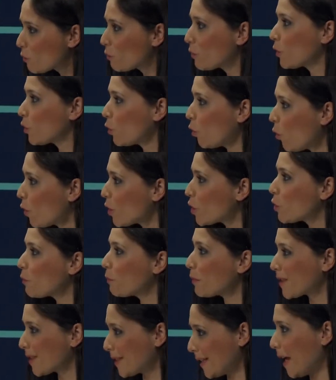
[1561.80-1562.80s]
a different
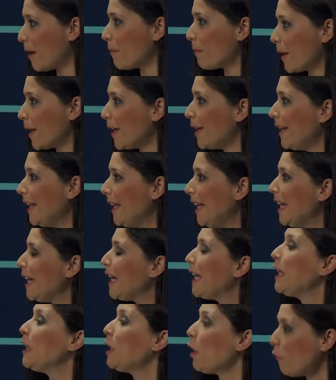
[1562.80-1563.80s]
threshold?
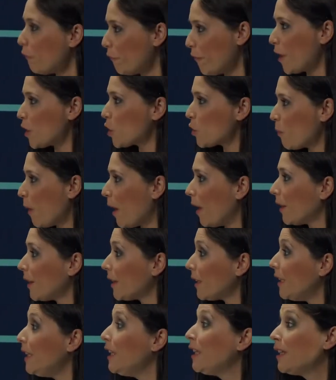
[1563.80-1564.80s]
I.e., that
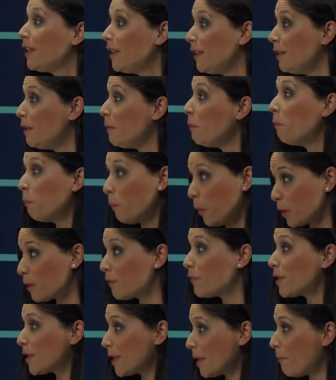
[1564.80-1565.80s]
people
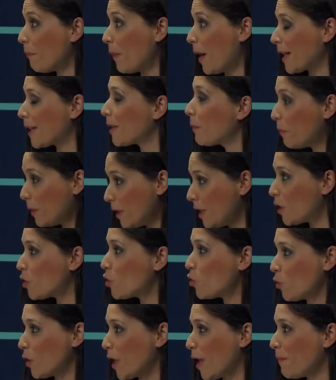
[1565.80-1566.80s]
realize that it's
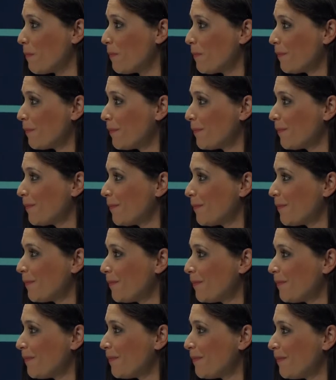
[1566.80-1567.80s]
okay. It's
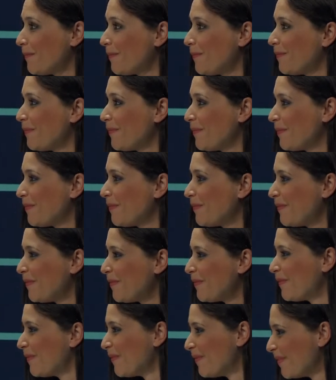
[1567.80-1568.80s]
okay to ask